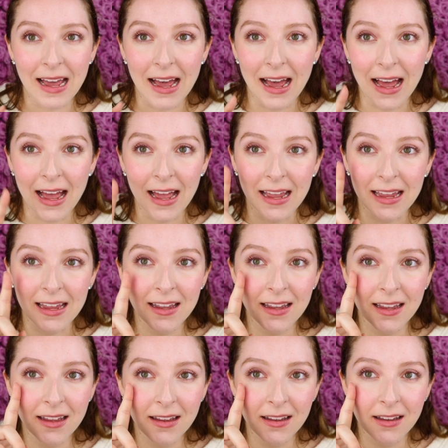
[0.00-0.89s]
eye
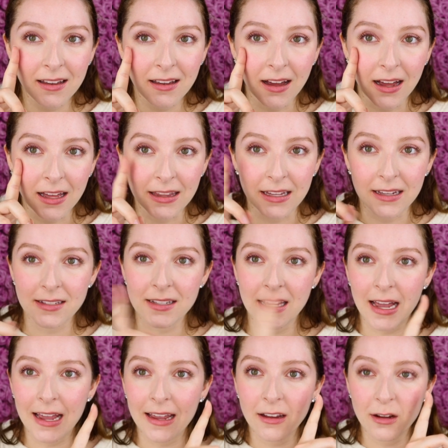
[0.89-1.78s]
on this
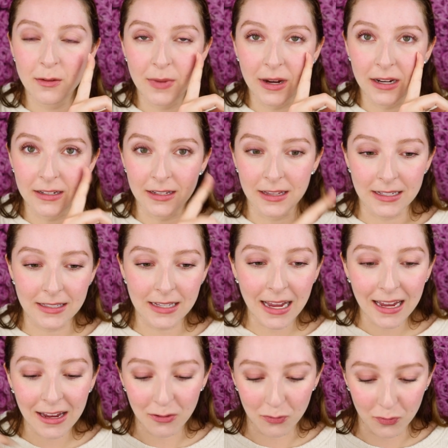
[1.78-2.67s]
eye compared to this eye.
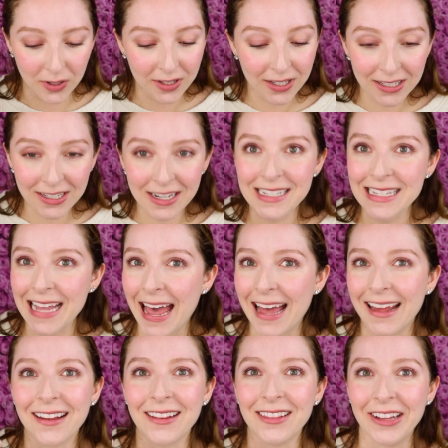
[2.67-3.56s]
It really does
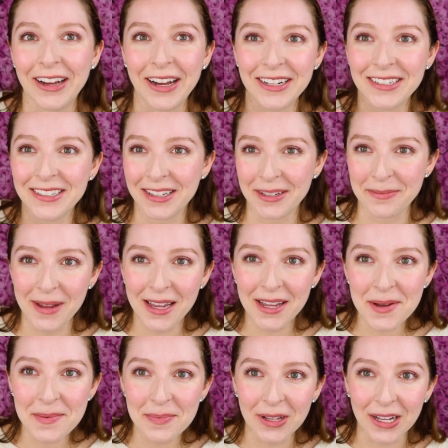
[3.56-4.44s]
add a lot to the
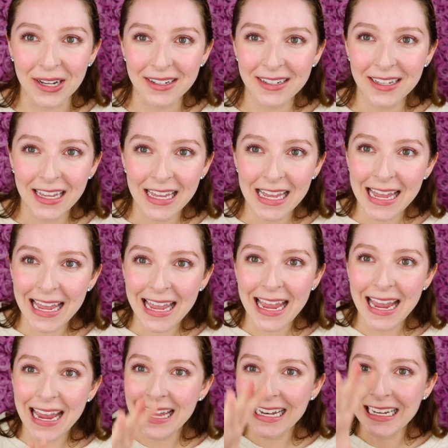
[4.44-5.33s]
makeup look
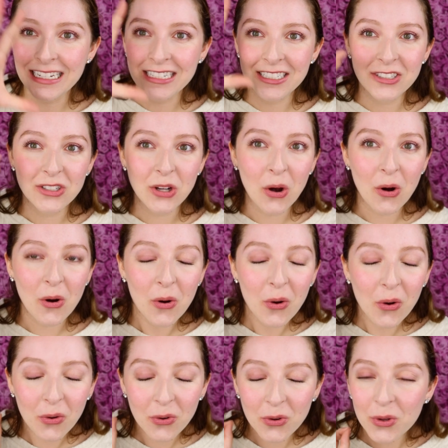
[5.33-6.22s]
and it
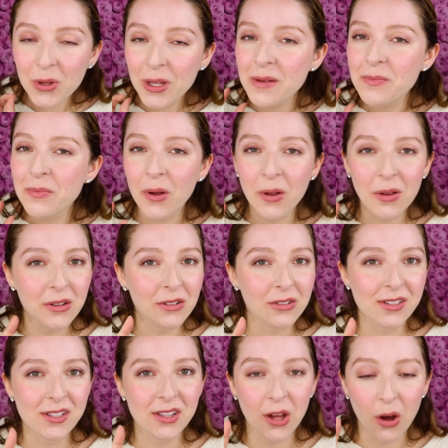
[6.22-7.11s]
totally
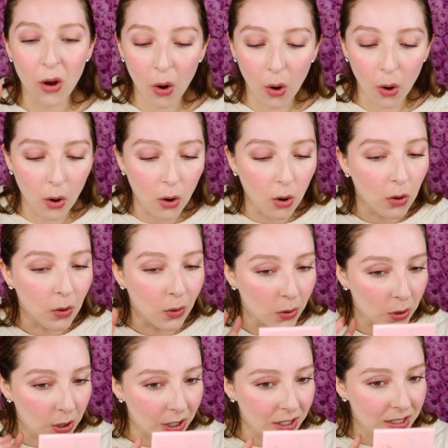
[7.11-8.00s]
pulls the whole
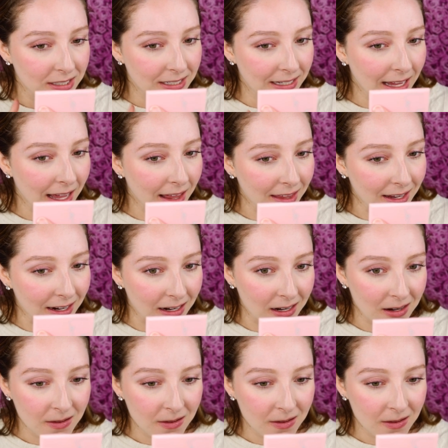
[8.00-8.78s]
look together.